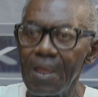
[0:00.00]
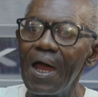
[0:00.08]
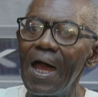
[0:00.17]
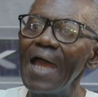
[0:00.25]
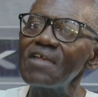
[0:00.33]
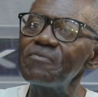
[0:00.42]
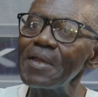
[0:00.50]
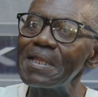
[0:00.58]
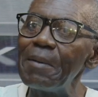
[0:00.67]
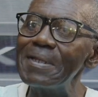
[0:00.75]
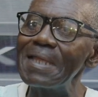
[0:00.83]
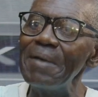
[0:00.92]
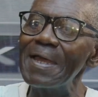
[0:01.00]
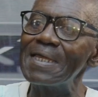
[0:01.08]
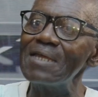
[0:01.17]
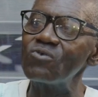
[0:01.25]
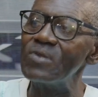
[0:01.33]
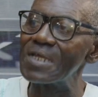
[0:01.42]
I expect that by the time I
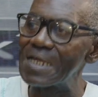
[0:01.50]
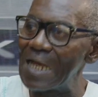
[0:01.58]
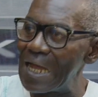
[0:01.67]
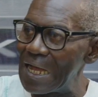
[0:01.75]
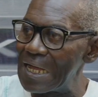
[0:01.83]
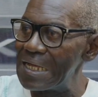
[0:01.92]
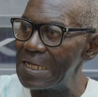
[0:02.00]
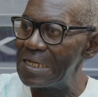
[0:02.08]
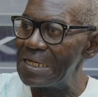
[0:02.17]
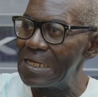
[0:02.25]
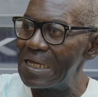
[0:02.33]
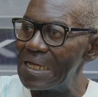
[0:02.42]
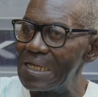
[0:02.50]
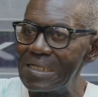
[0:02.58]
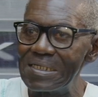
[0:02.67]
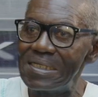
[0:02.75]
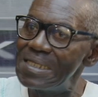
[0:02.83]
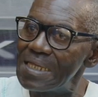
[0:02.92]
get to the car,
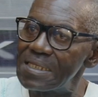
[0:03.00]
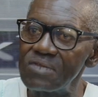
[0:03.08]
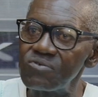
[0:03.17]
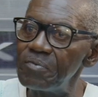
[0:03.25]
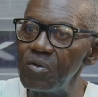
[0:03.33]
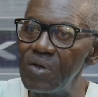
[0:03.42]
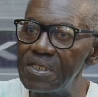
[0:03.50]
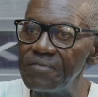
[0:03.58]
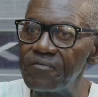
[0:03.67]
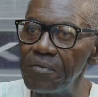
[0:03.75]
the DSS will be waiting for